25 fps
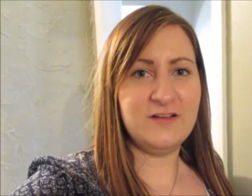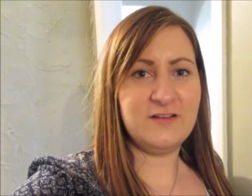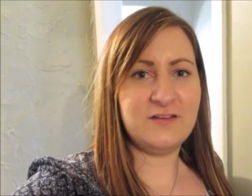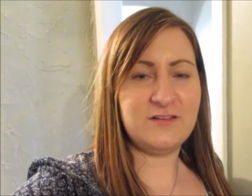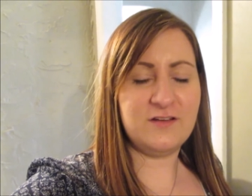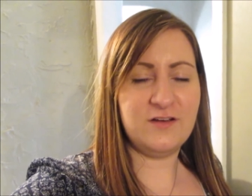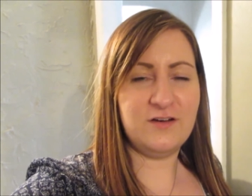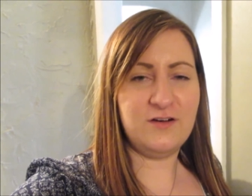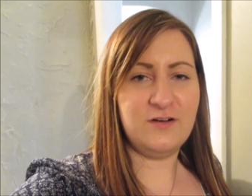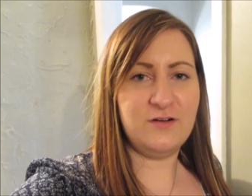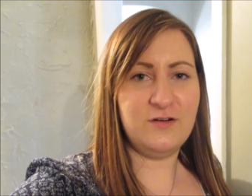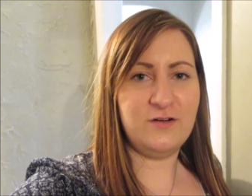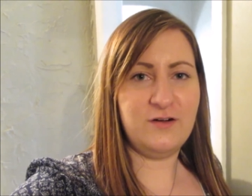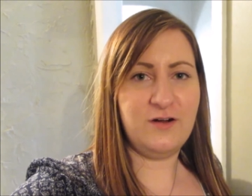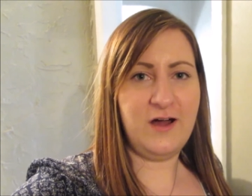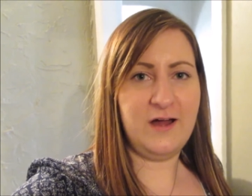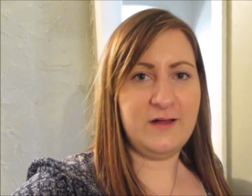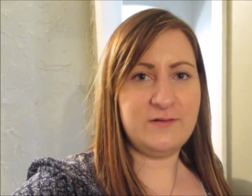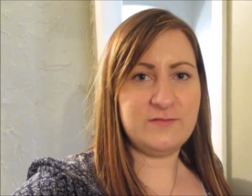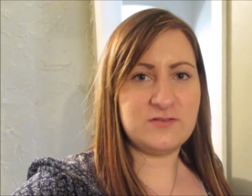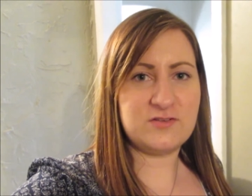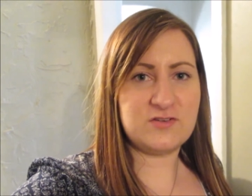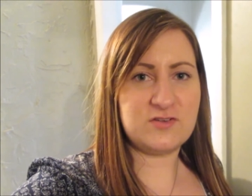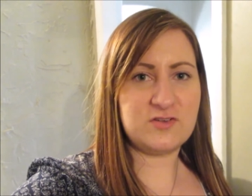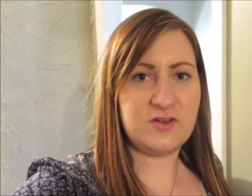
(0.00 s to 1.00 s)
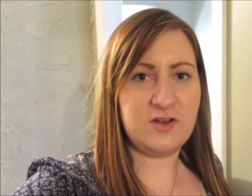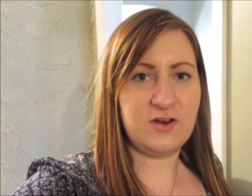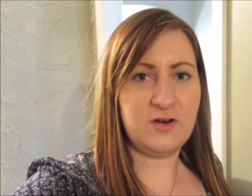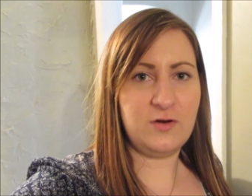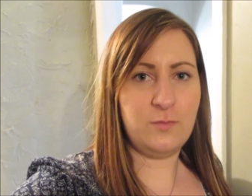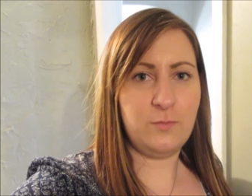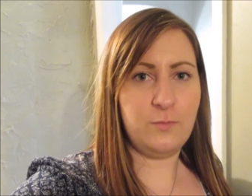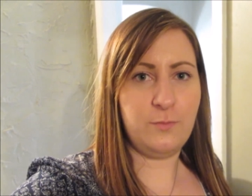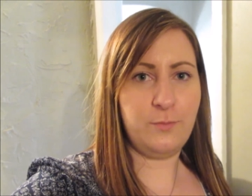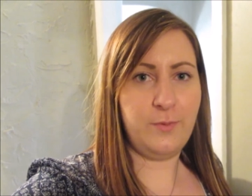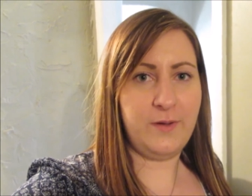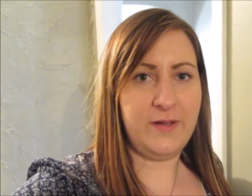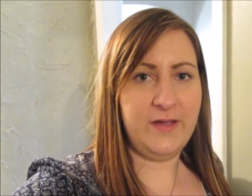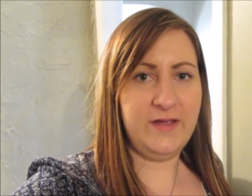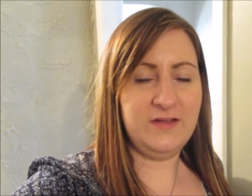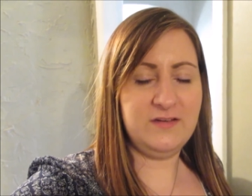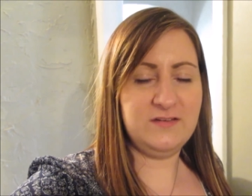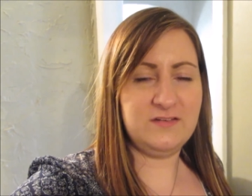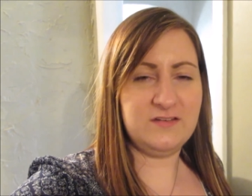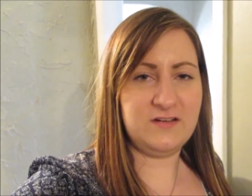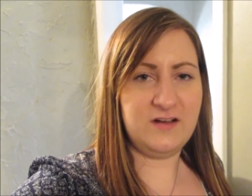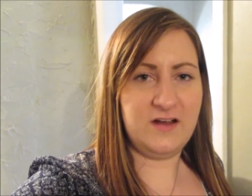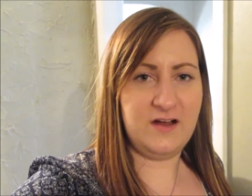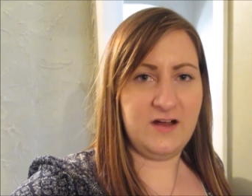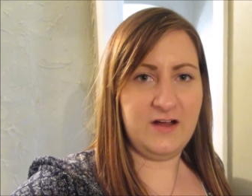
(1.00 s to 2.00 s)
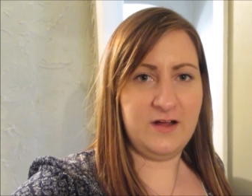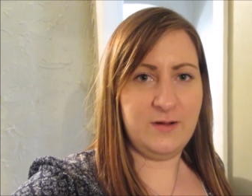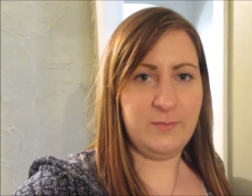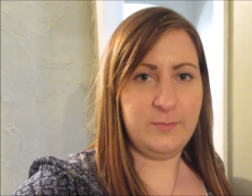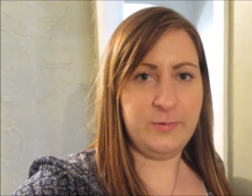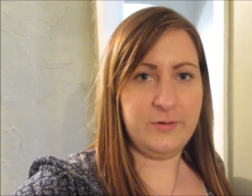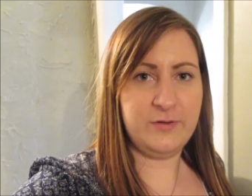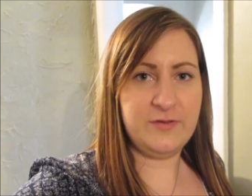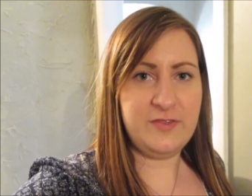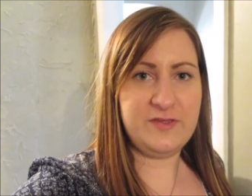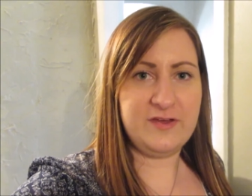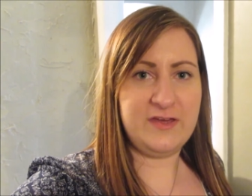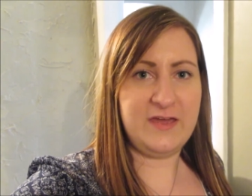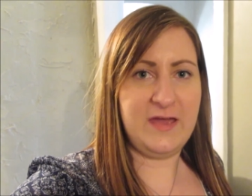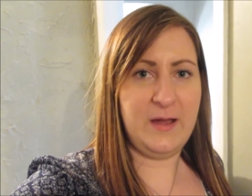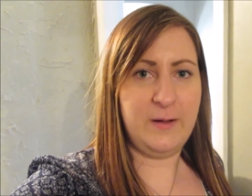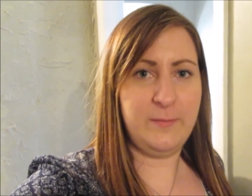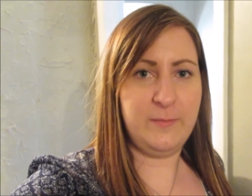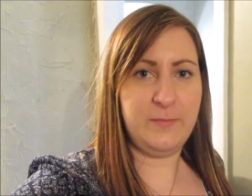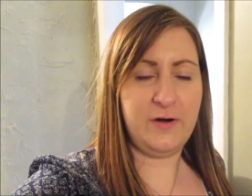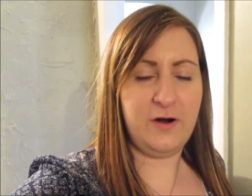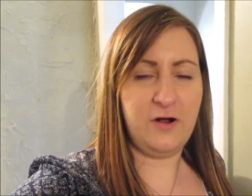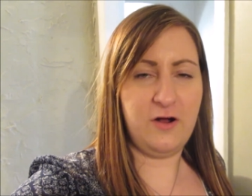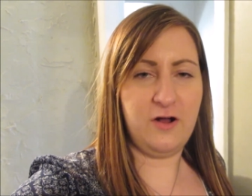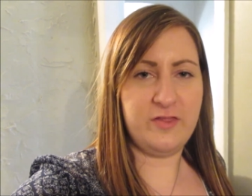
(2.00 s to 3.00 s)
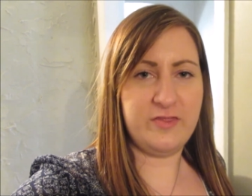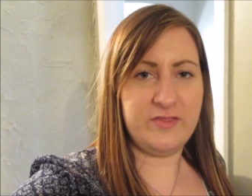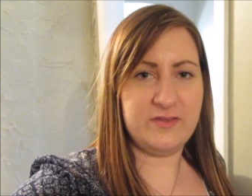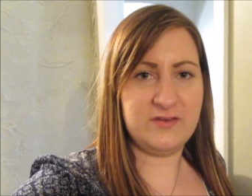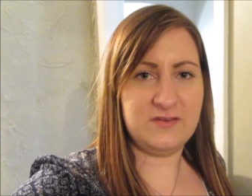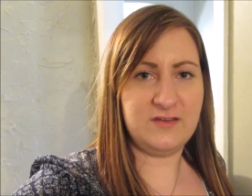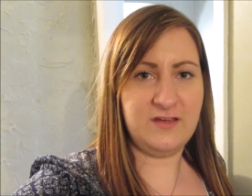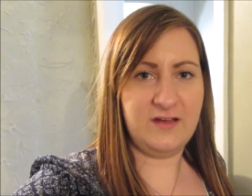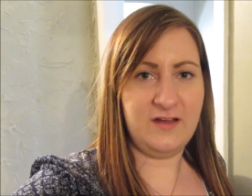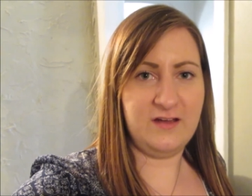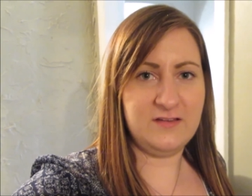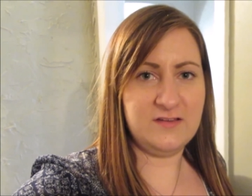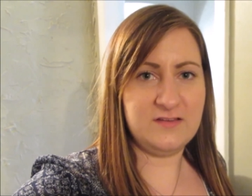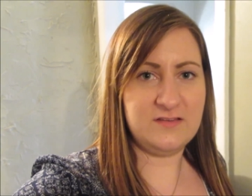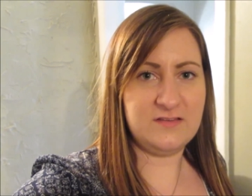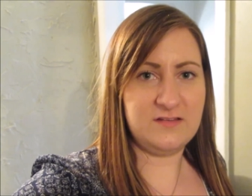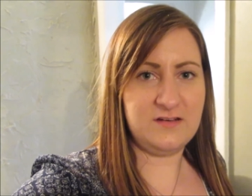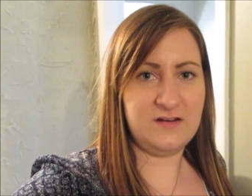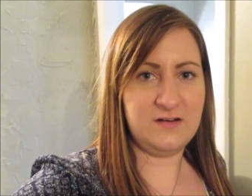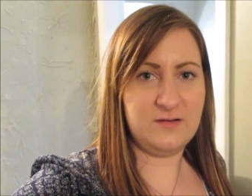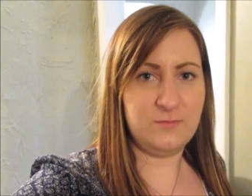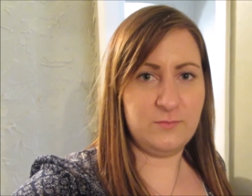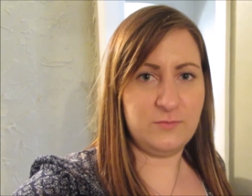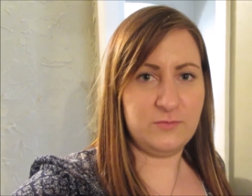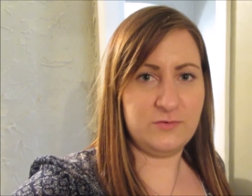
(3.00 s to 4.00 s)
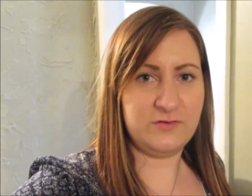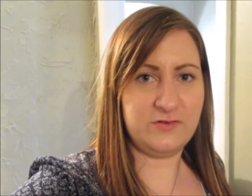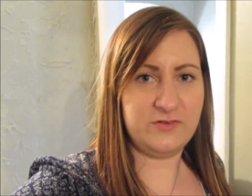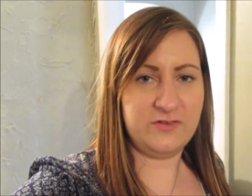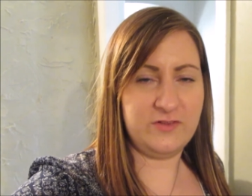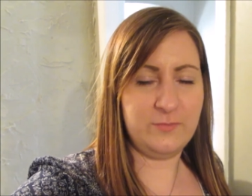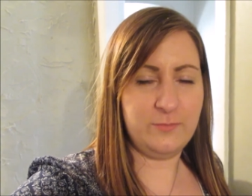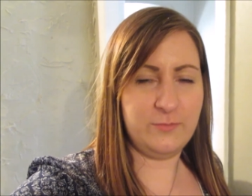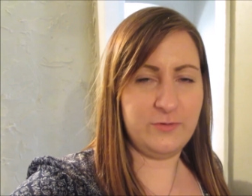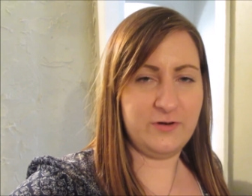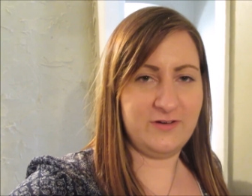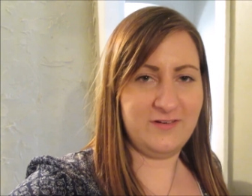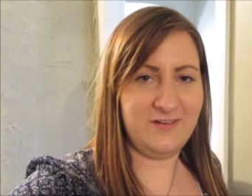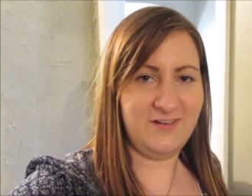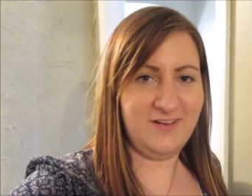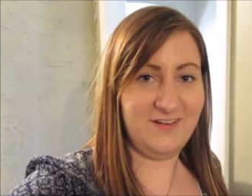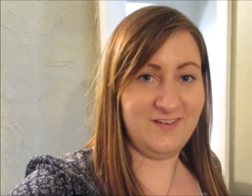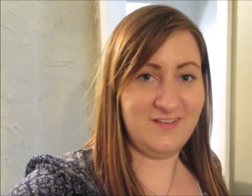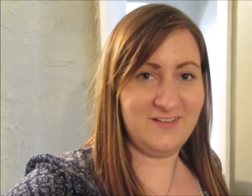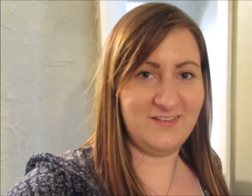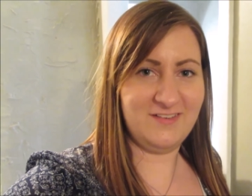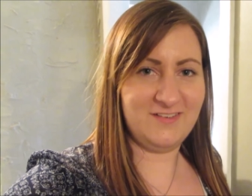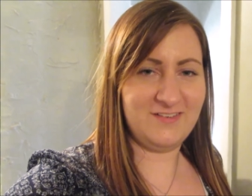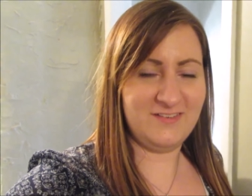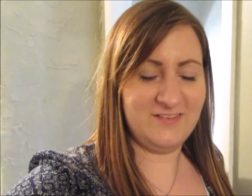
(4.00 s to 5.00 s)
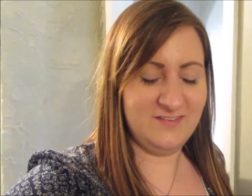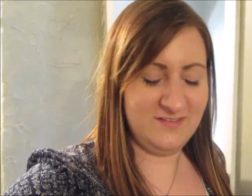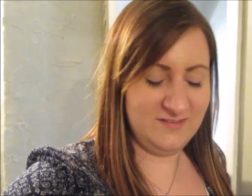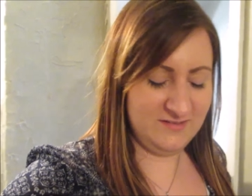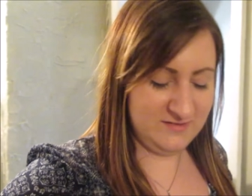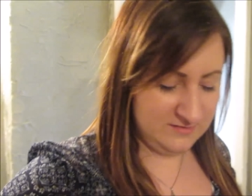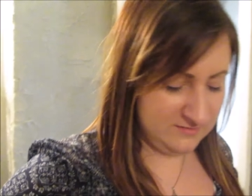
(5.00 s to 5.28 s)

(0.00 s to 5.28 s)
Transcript: So I'm just gonna wait, uh, put the camera on the test and we'll see what it does.